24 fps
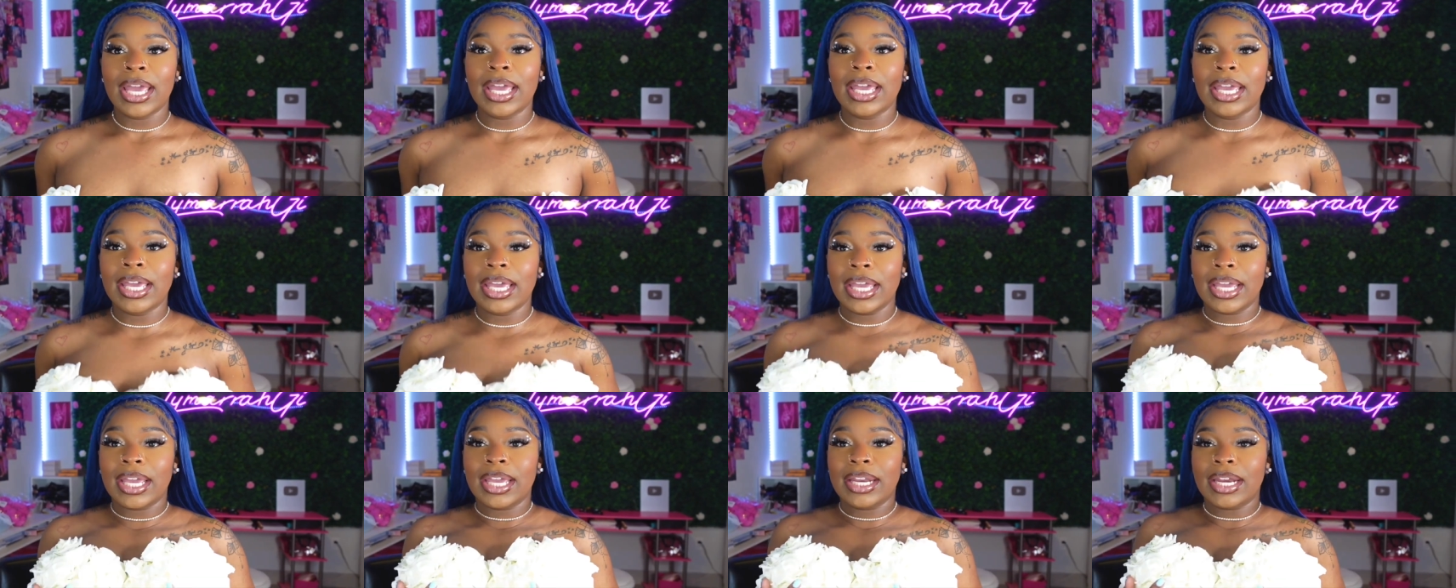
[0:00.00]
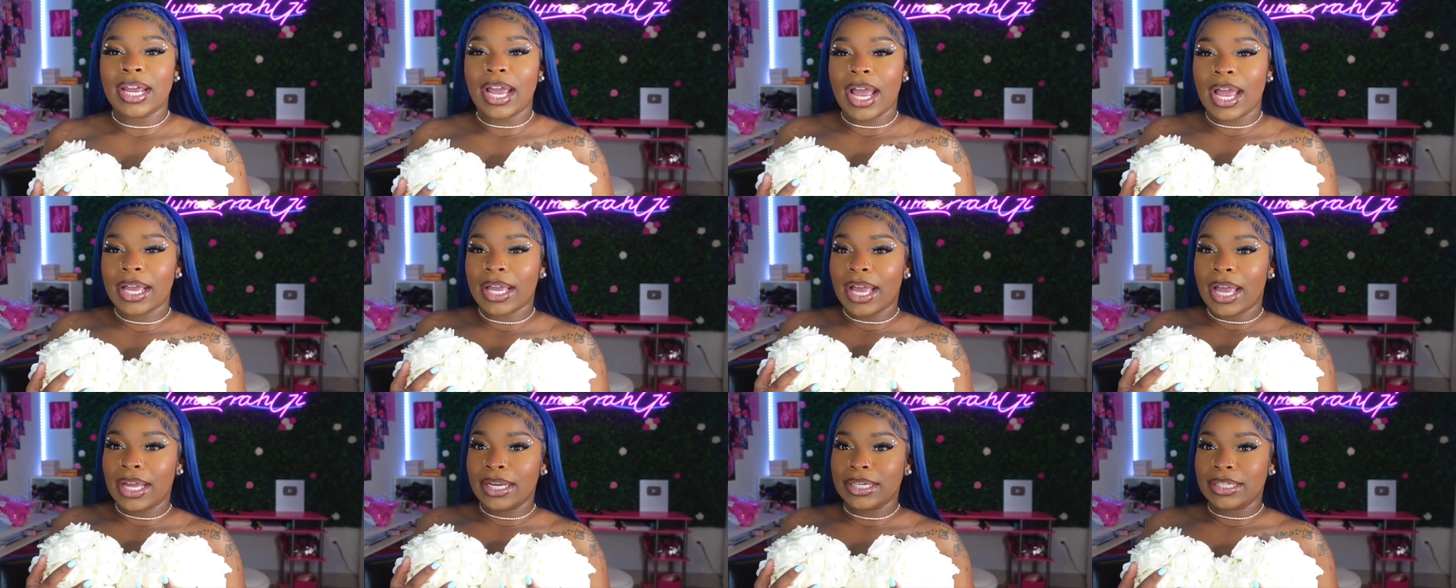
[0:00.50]
and i
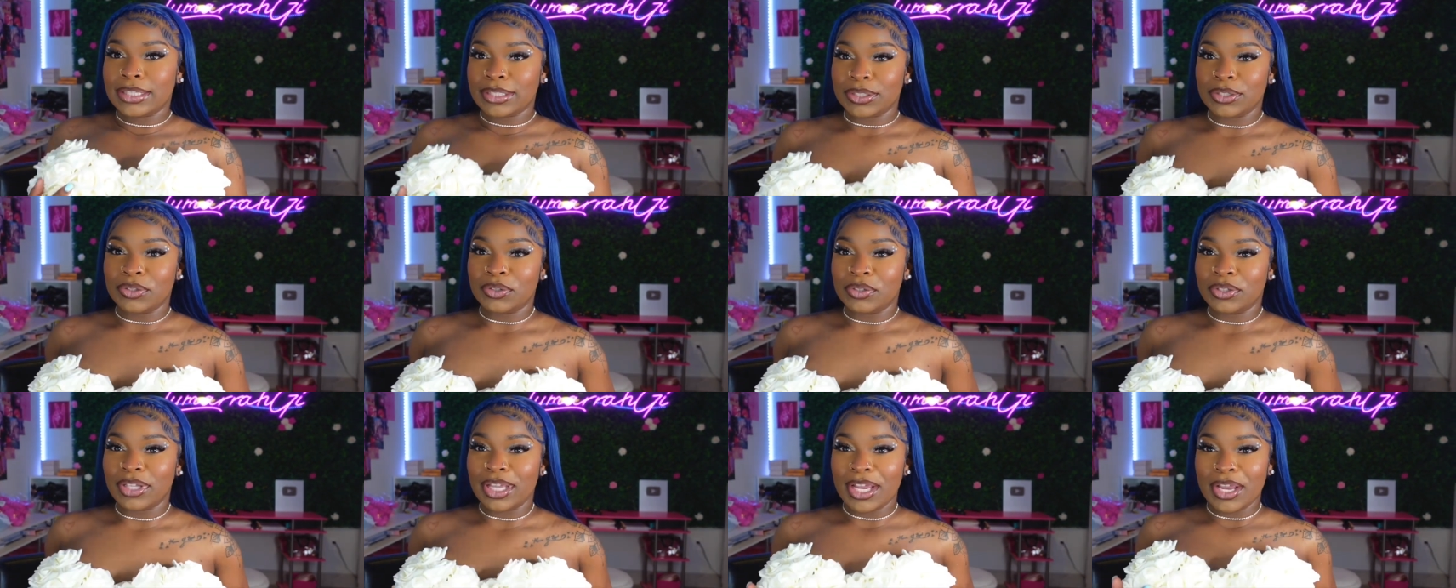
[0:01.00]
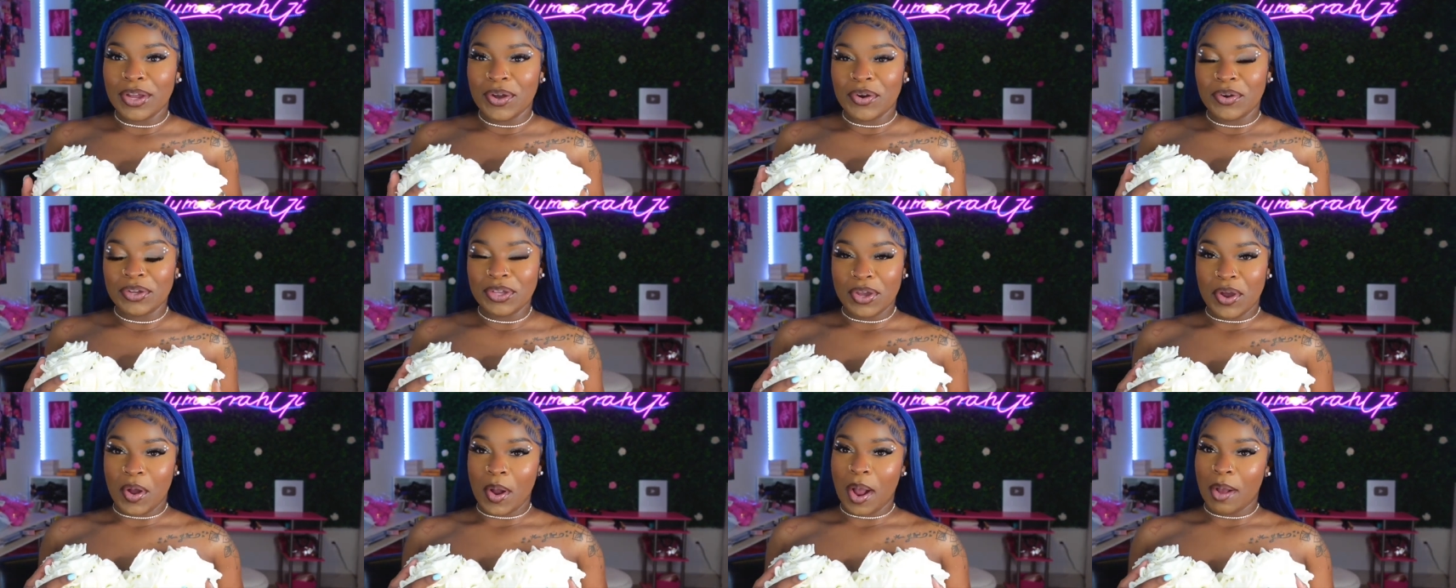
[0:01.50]
got this little thing
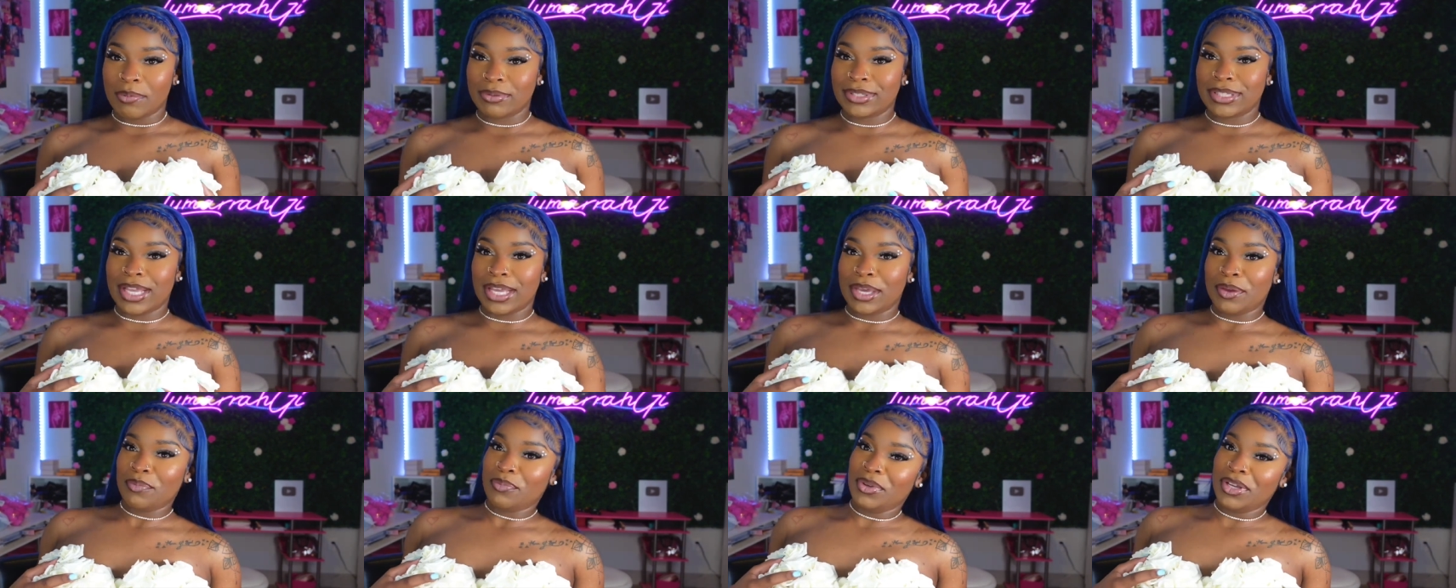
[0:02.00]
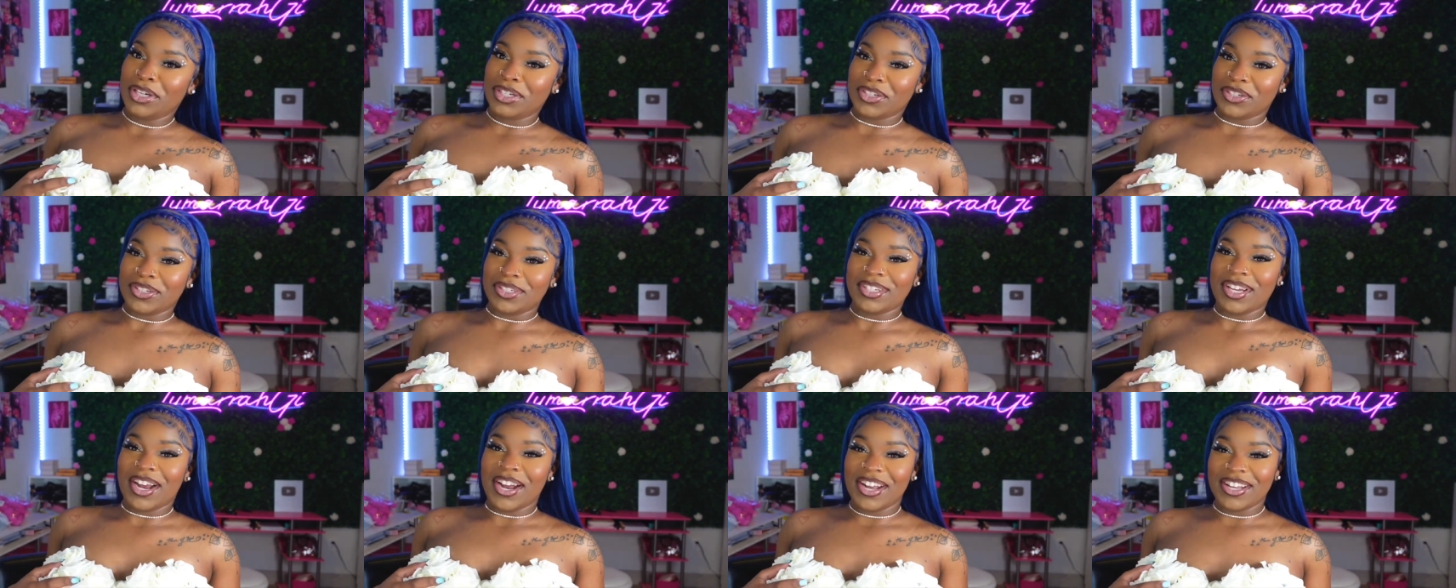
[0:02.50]
on y'all i was taking
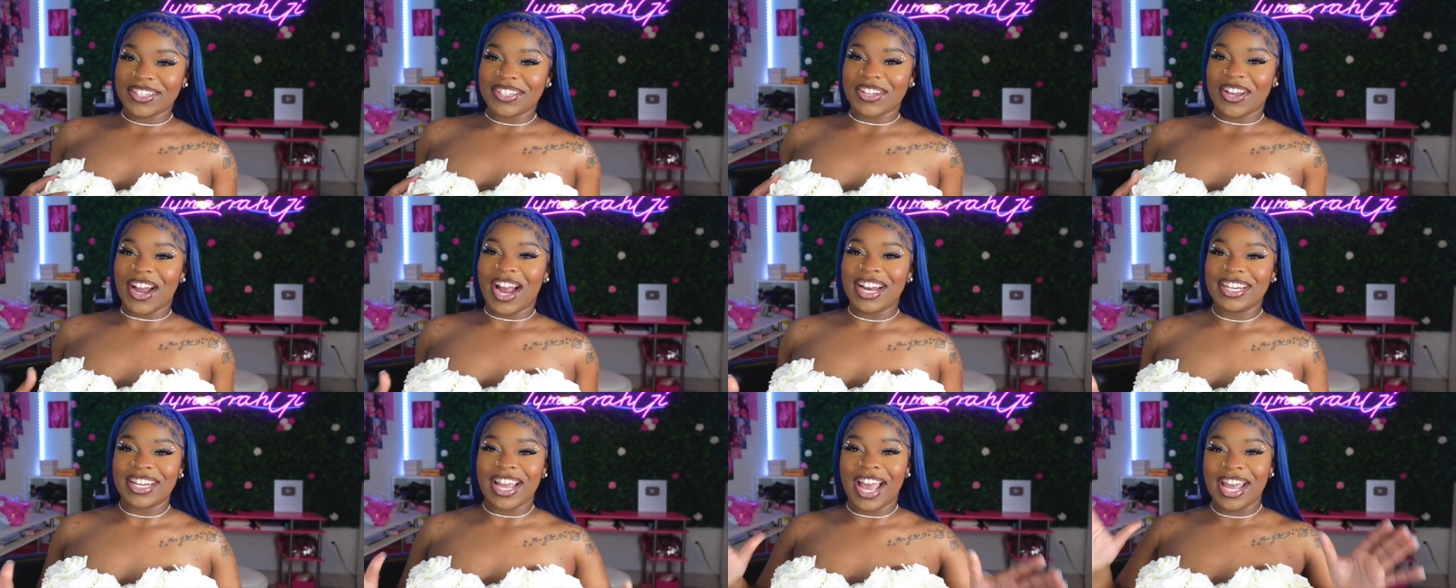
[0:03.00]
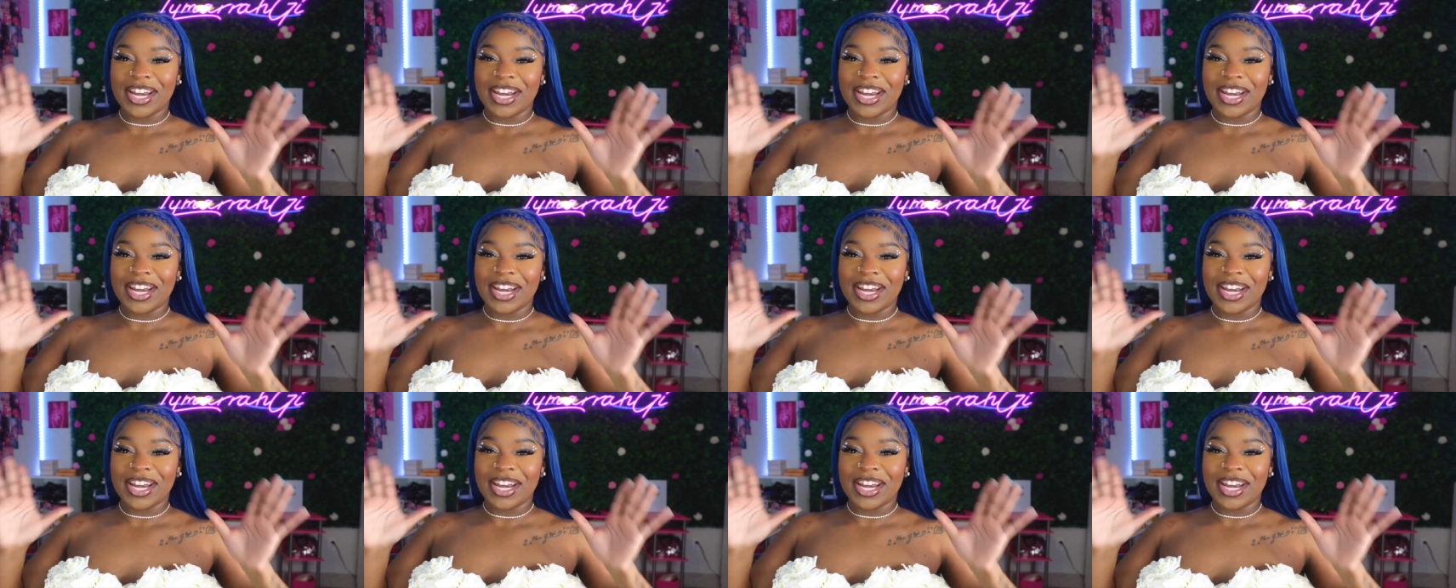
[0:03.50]
pictures y'all so I,